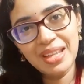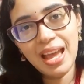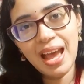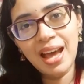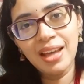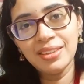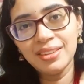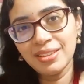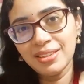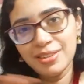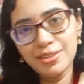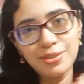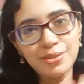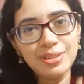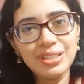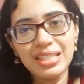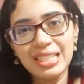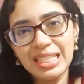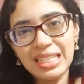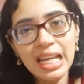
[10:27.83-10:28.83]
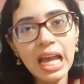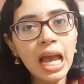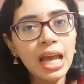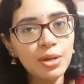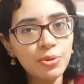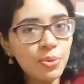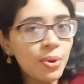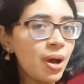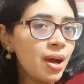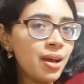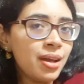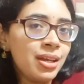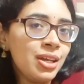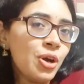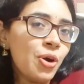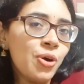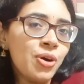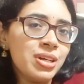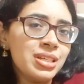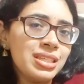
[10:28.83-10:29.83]
other
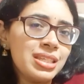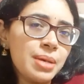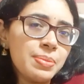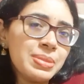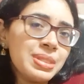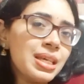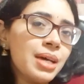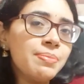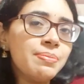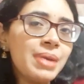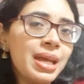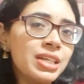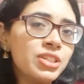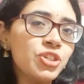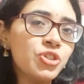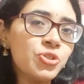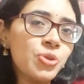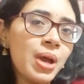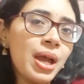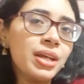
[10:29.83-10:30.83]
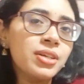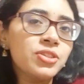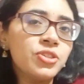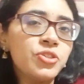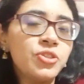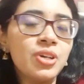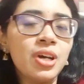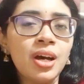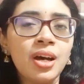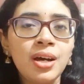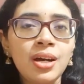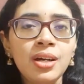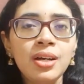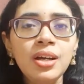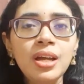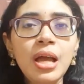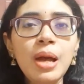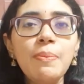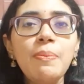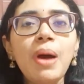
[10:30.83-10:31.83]
DIY or some etc
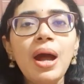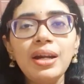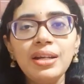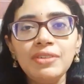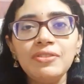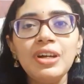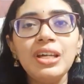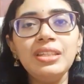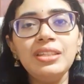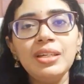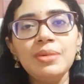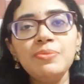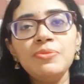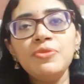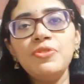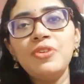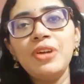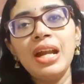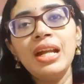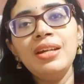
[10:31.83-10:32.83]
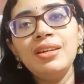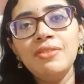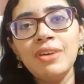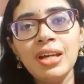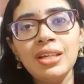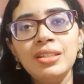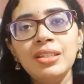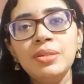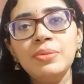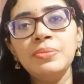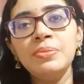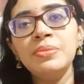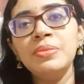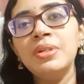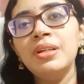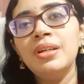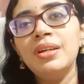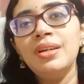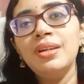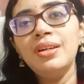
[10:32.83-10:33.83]
party vaidyam friend vaidyam
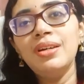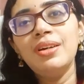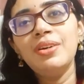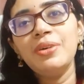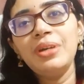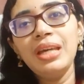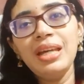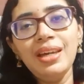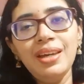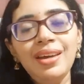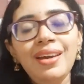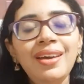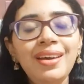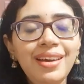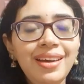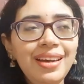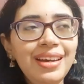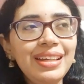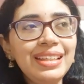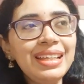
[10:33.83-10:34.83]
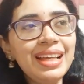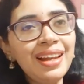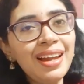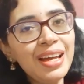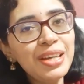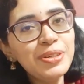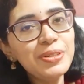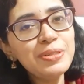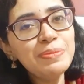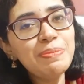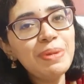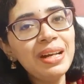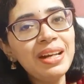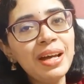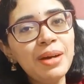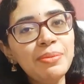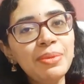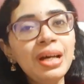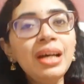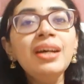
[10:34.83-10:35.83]
okay idala use
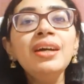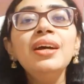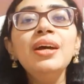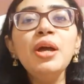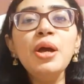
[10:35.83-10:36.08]
pannama